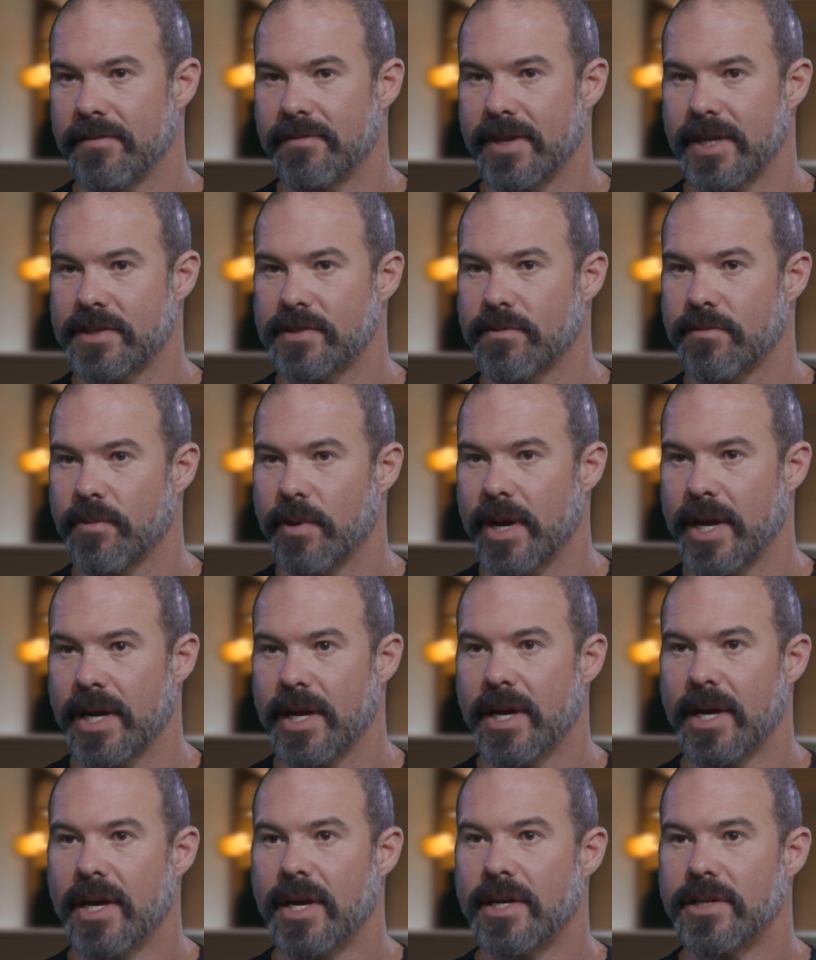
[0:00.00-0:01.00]
invasive
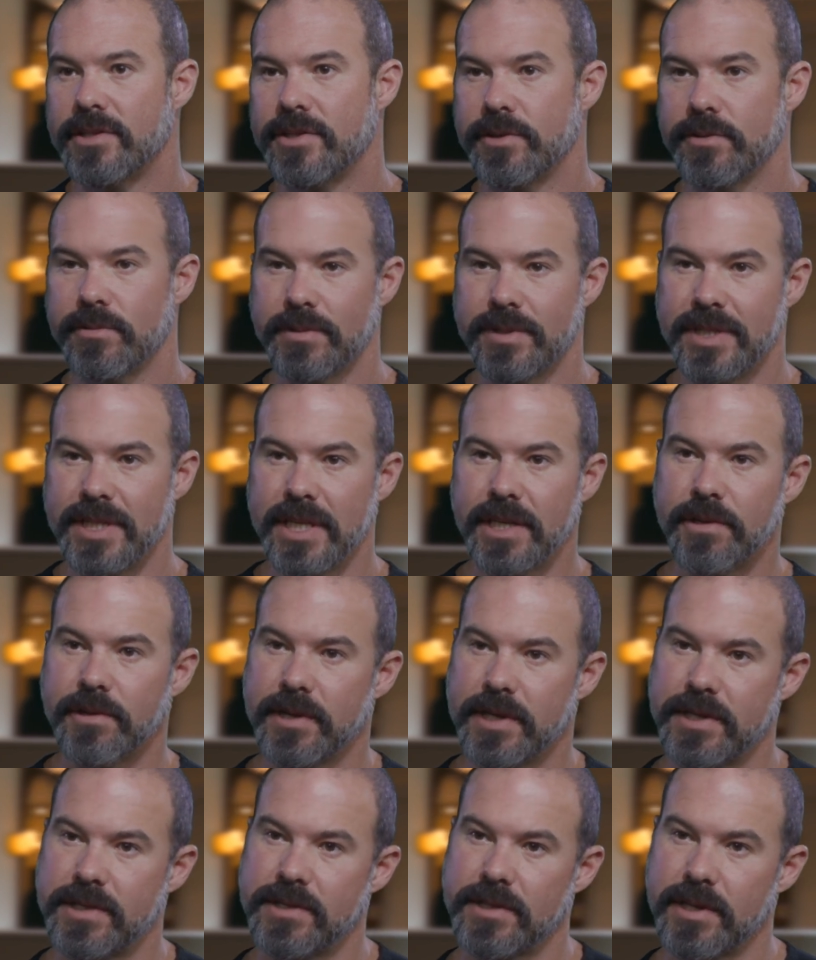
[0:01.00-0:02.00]
way to
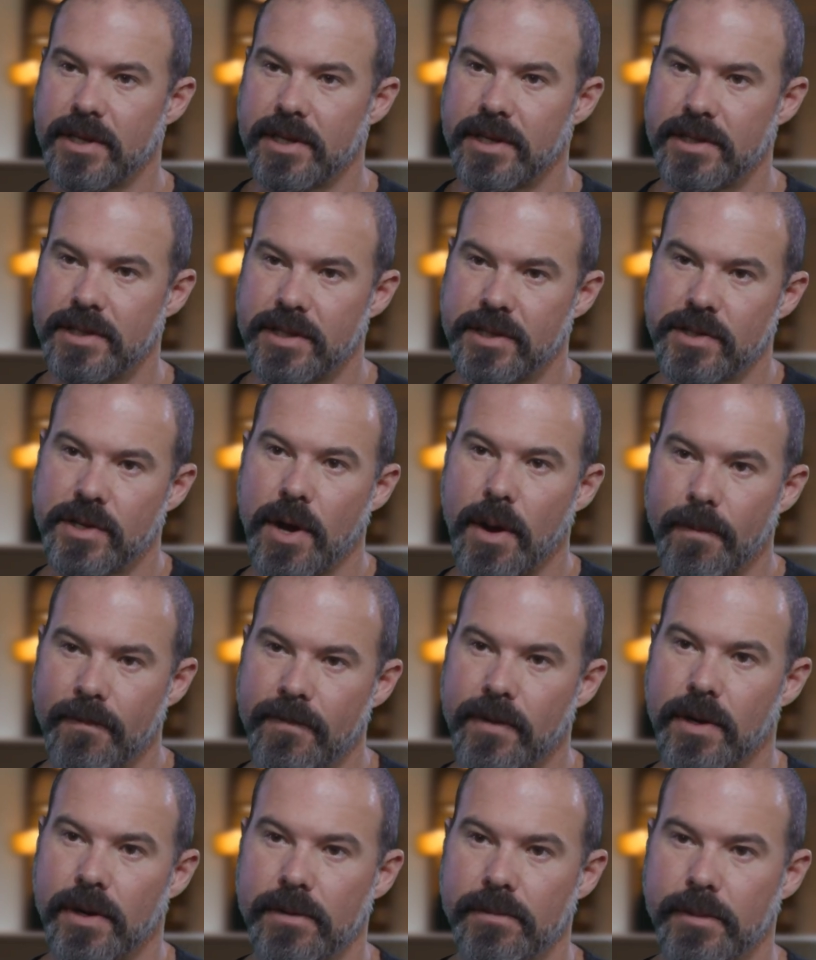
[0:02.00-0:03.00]
decrease the
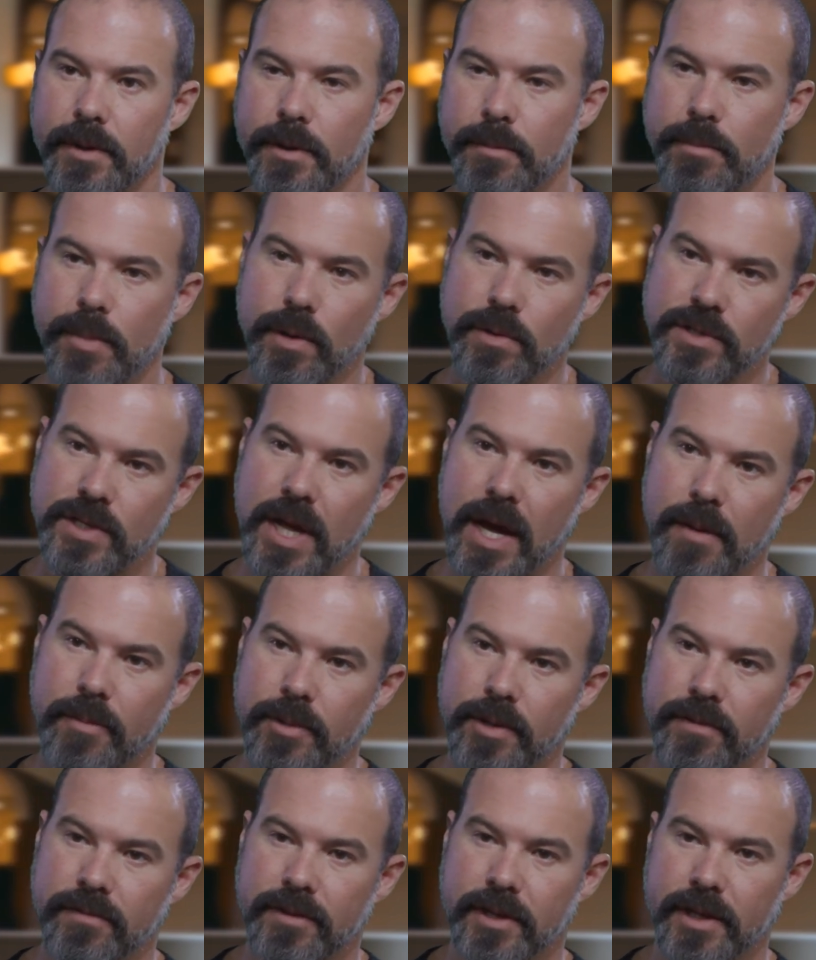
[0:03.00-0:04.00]
discomfort
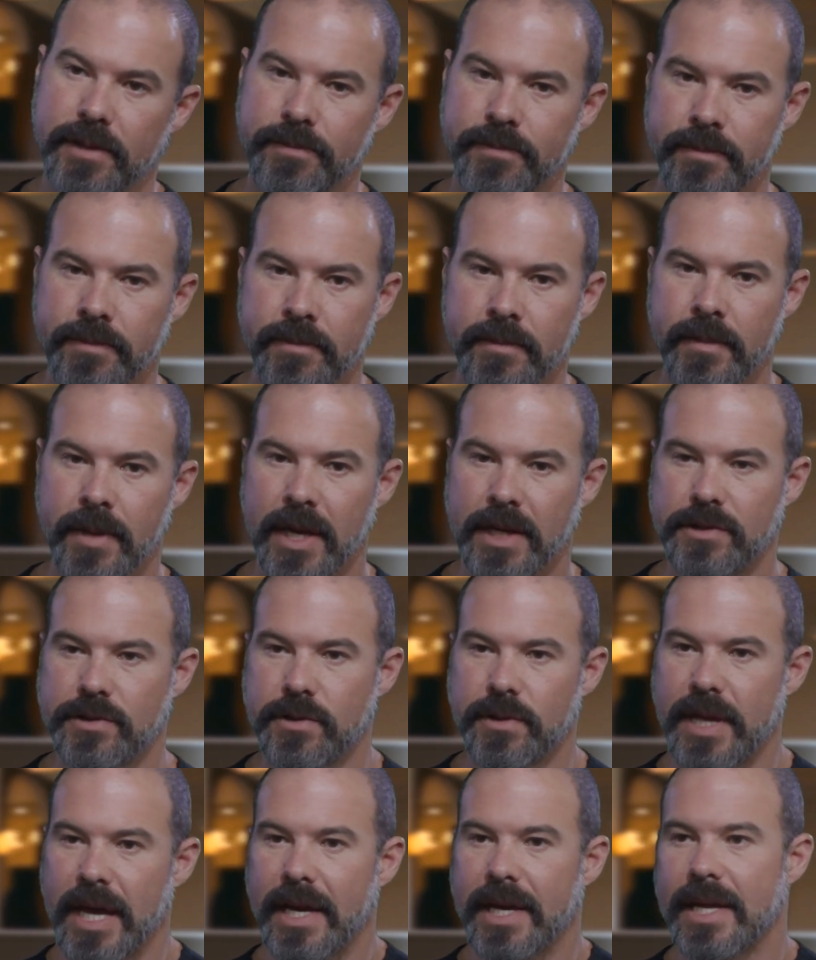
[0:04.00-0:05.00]
post-operatively. And
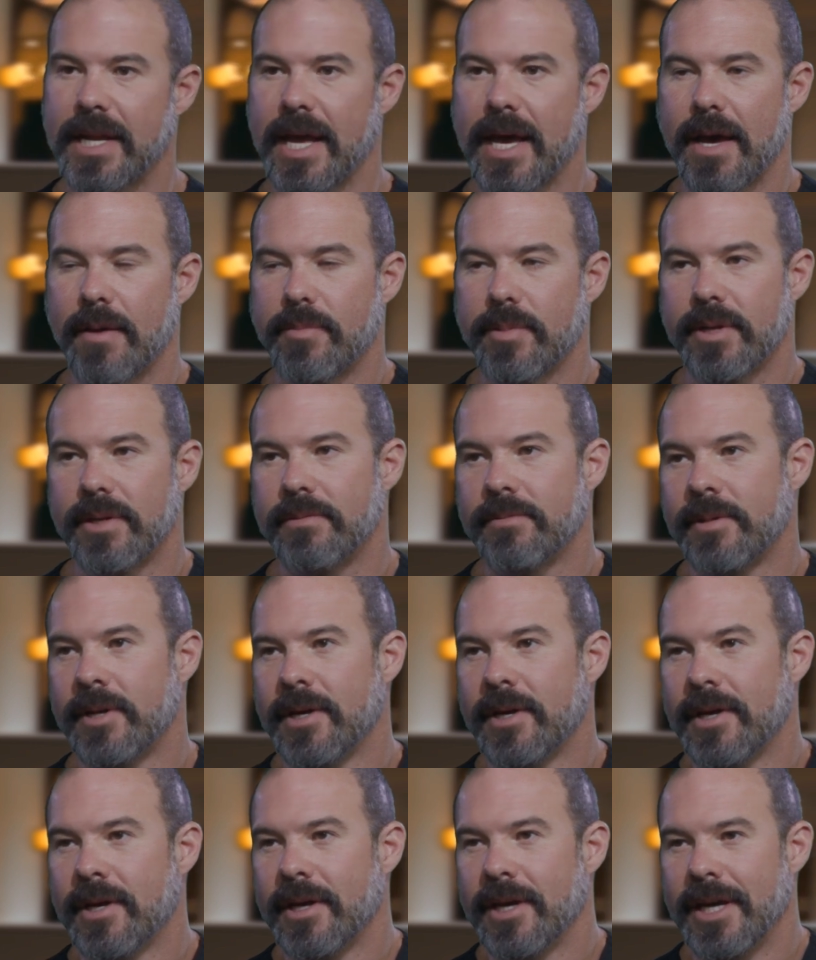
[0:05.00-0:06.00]
so that can happen
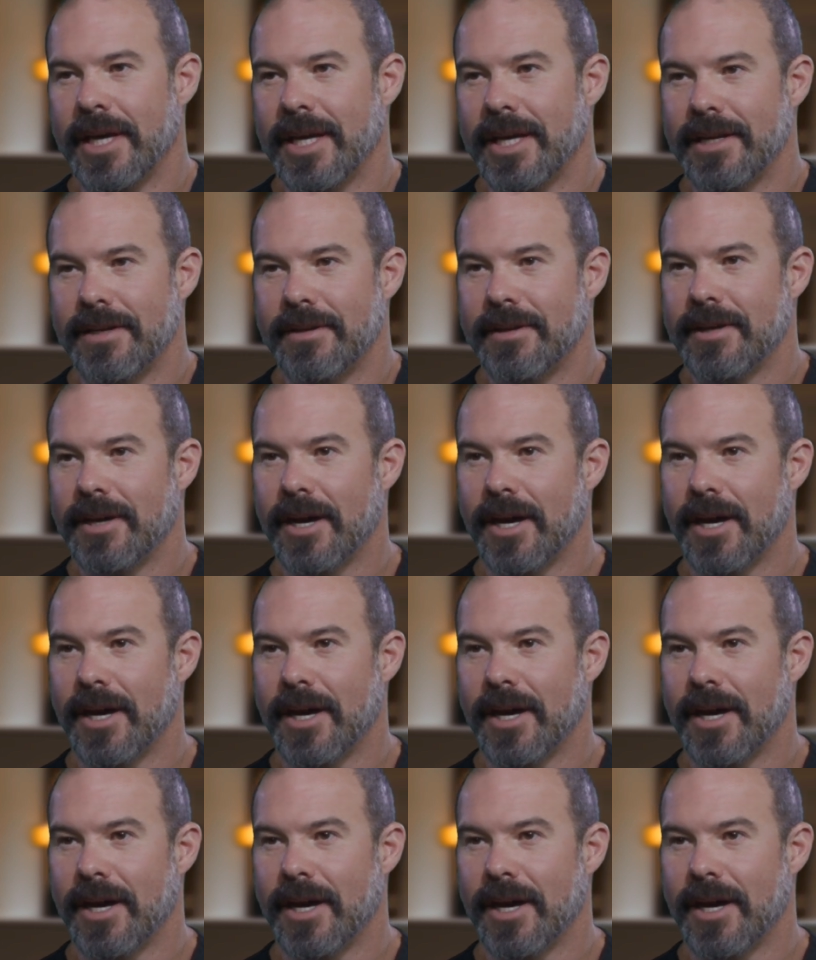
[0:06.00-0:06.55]
in,